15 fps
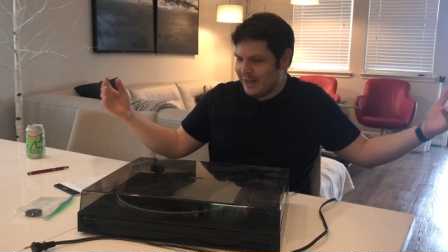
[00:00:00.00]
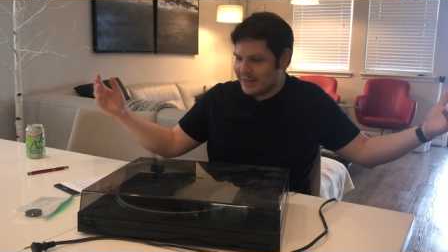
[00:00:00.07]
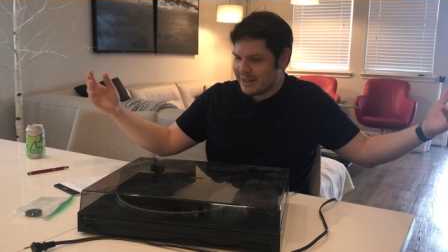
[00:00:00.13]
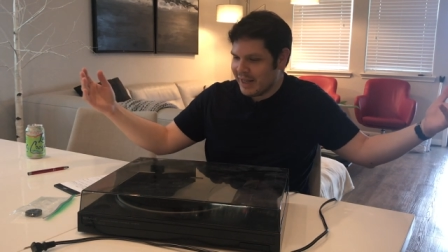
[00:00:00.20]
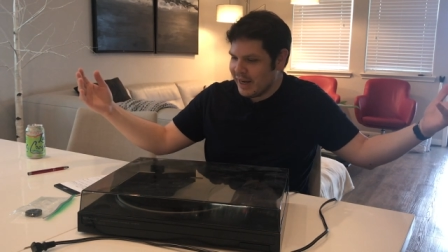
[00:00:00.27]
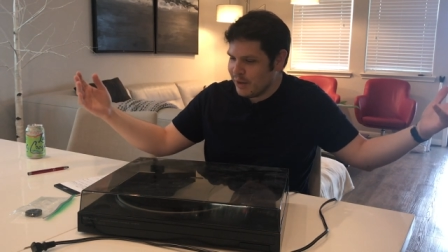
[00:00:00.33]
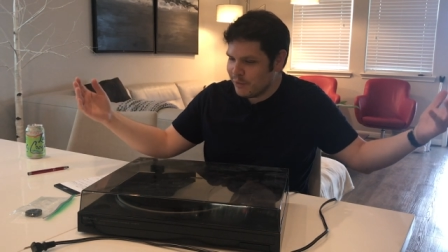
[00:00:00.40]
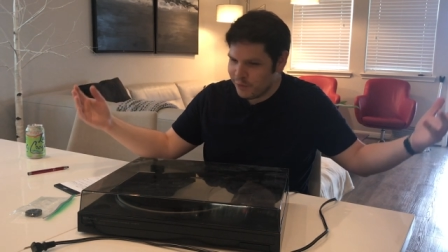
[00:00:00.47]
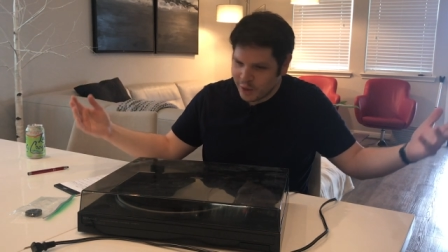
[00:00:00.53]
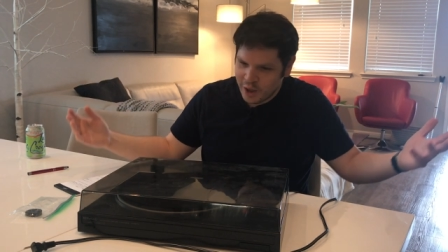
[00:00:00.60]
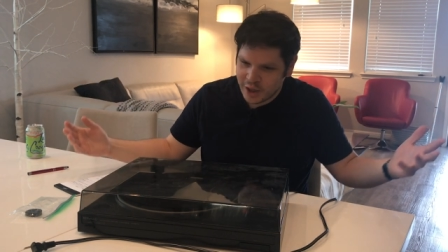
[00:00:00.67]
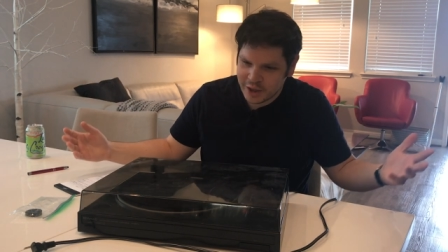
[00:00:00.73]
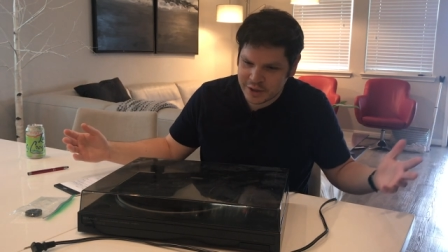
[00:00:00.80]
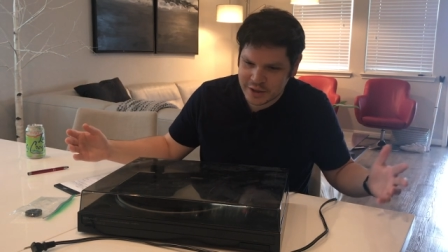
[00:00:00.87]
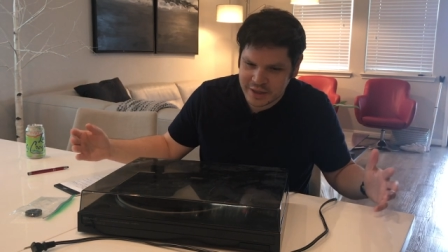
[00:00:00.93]
It's kind of
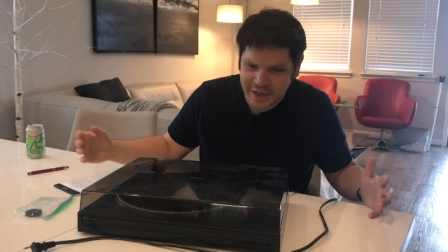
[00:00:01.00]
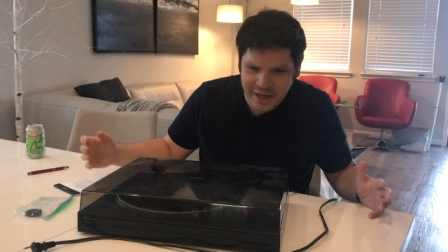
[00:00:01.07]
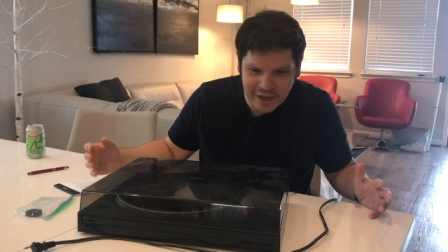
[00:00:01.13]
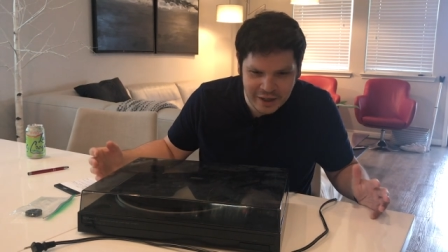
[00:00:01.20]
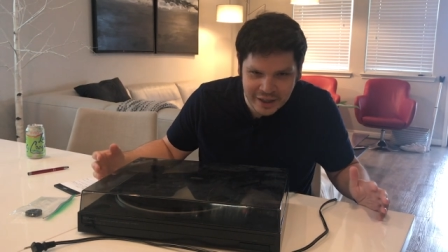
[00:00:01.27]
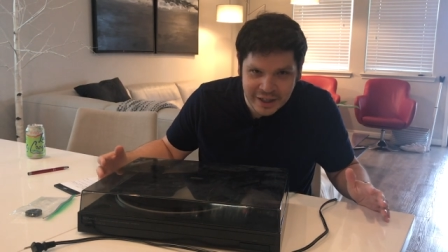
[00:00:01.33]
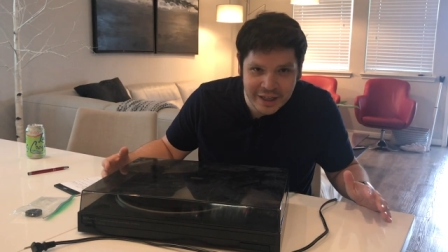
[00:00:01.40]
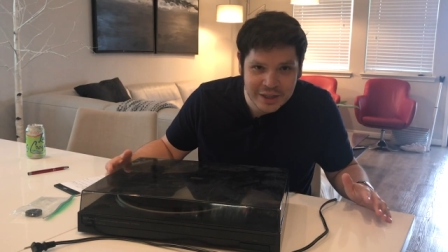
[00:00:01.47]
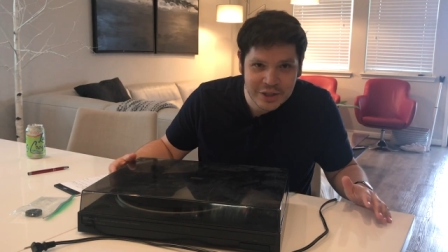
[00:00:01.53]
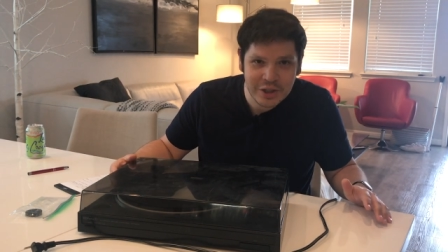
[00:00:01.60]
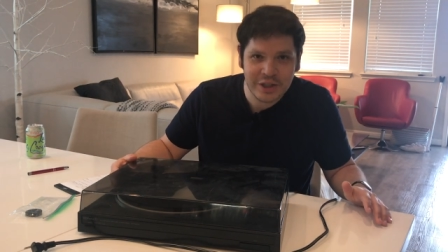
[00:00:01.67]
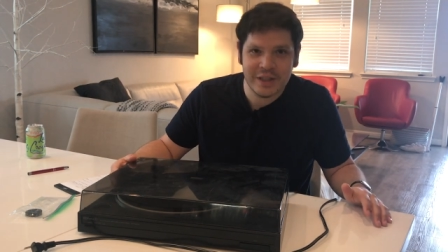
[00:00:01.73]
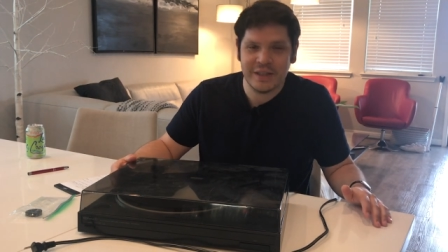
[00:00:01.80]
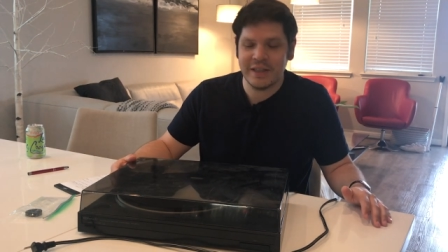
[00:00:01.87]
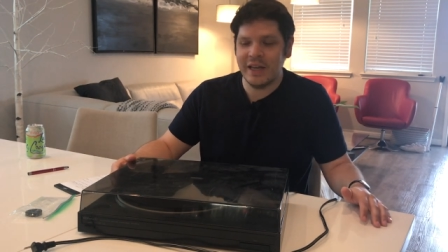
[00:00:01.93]
vlog style, I guess you
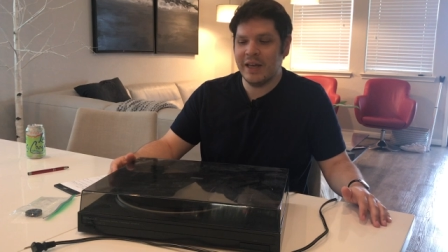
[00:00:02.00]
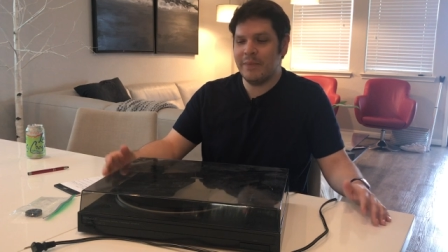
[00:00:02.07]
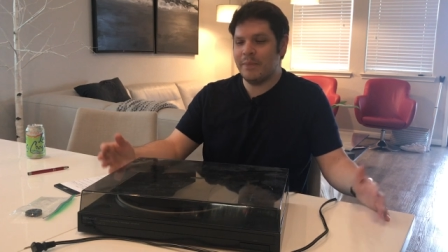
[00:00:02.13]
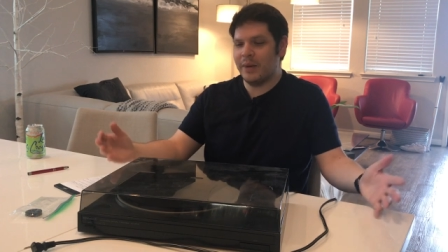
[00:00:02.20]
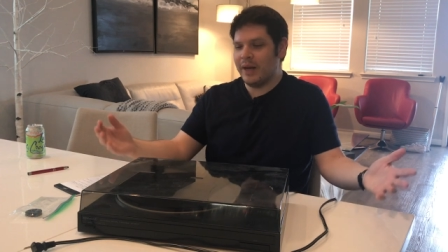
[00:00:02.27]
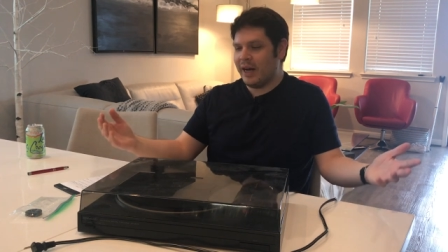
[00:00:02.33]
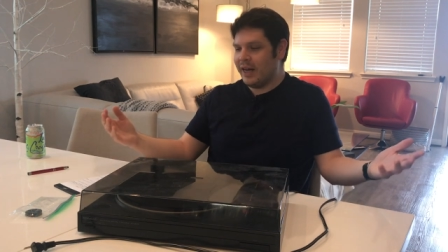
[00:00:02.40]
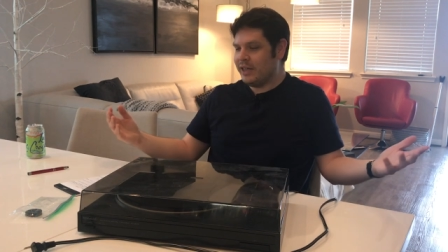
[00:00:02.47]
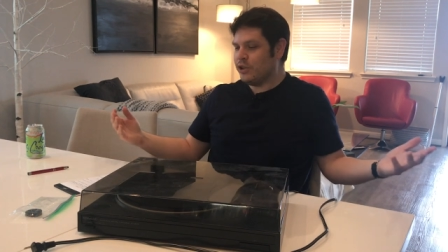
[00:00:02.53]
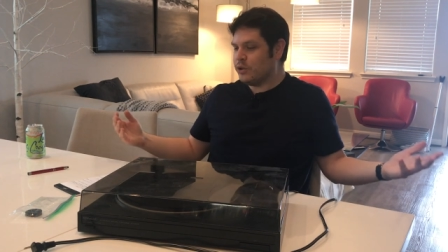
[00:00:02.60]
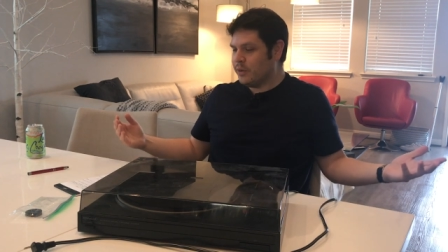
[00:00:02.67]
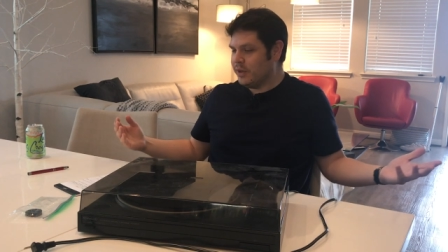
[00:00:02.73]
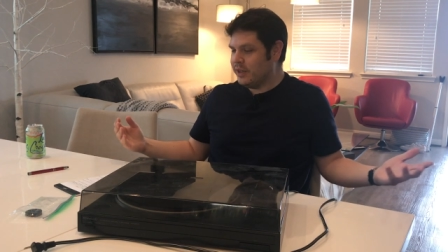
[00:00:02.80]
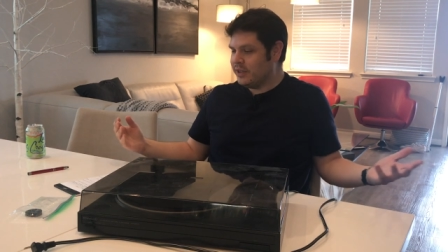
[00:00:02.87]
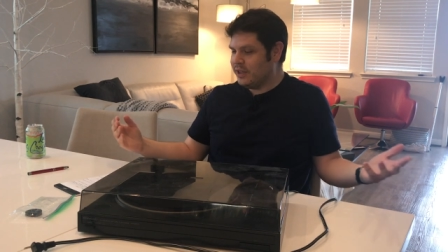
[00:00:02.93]
could say, but I
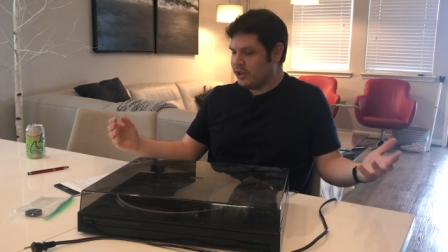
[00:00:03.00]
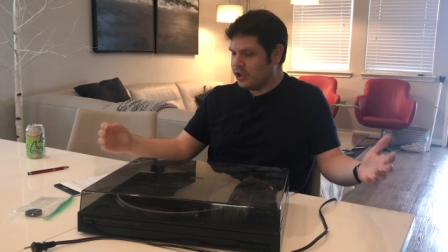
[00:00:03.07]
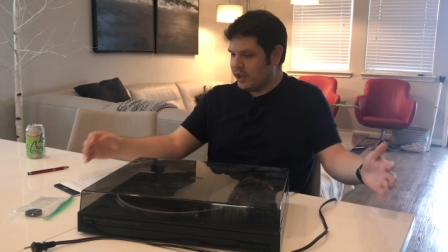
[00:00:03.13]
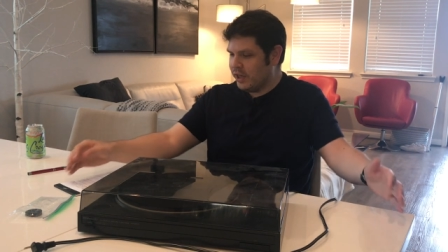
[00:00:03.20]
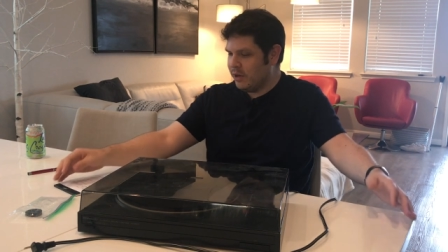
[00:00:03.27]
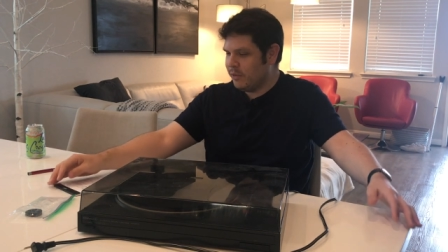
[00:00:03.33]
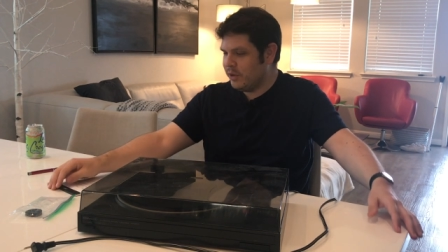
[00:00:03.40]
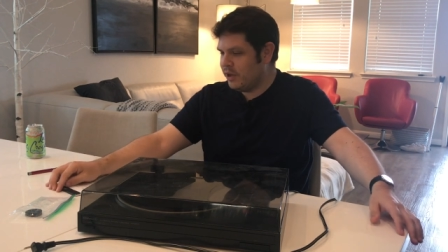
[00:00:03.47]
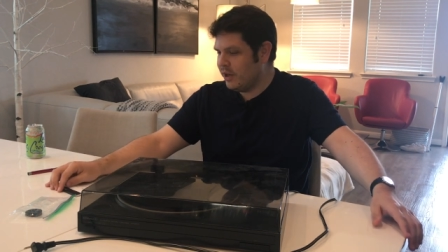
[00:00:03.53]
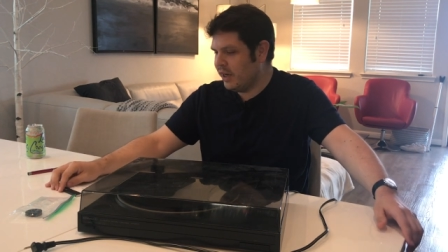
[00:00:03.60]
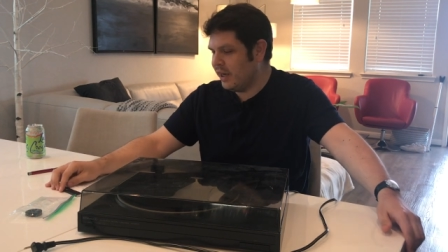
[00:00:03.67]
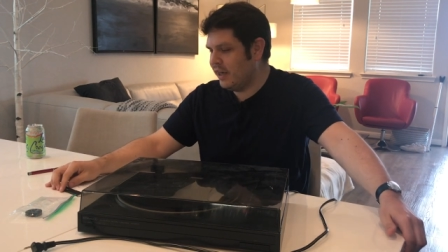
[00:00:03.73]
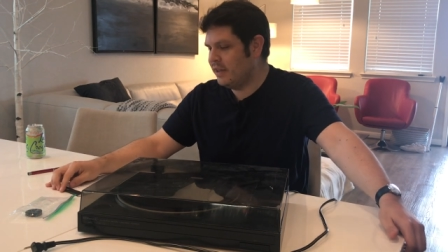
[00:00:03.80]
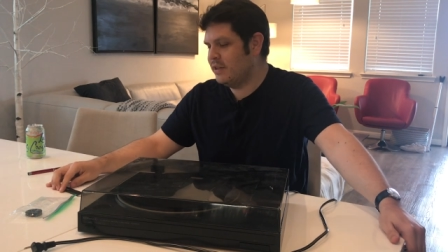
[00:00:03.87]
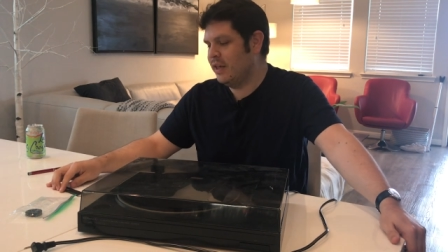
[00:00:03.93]
just wanted to share with you
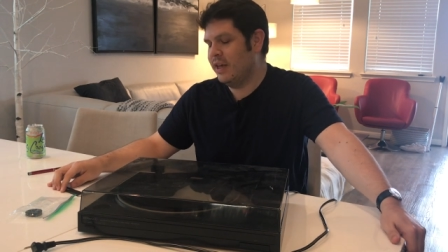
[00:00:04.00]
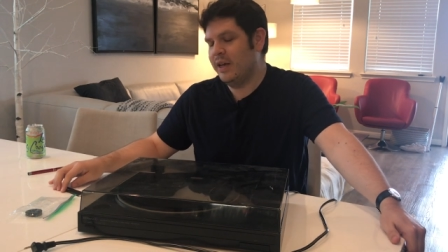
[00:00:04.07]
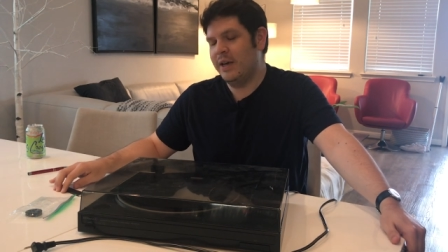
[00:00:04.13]
guys